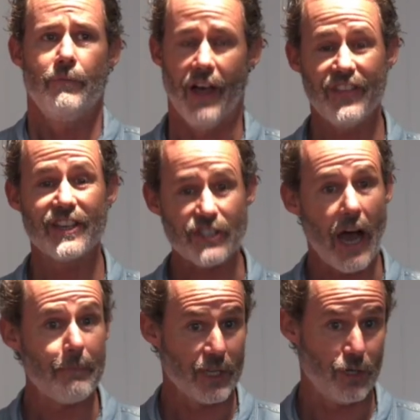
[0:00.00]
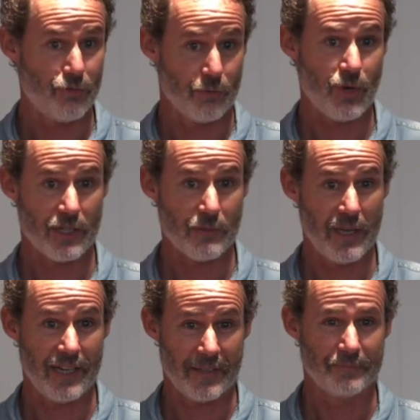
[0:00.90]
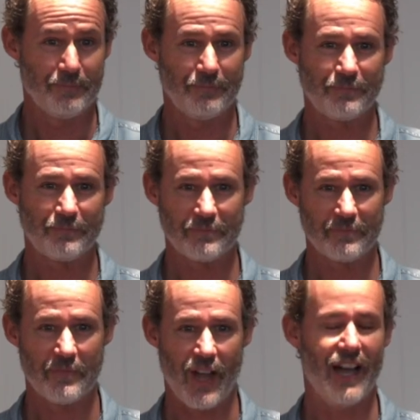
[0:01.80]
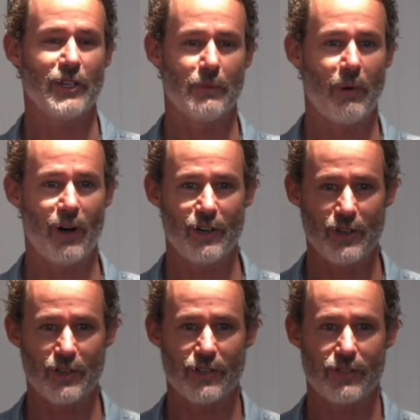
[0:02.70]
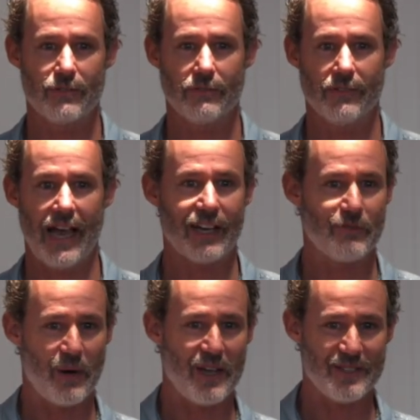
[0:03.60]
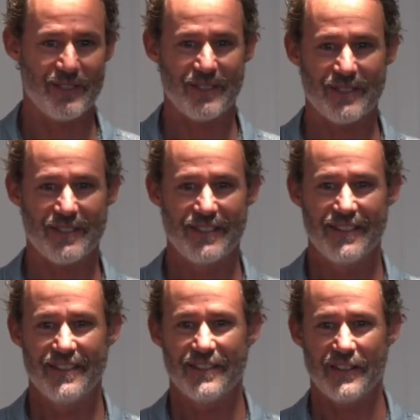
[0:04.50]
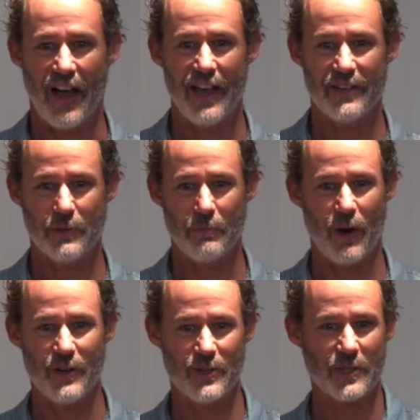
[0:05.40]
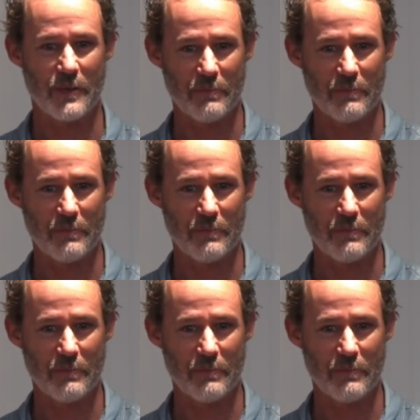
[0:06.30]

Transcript: Nothing stopping you from transmitting. Not your partner's lack of presence, not your partner's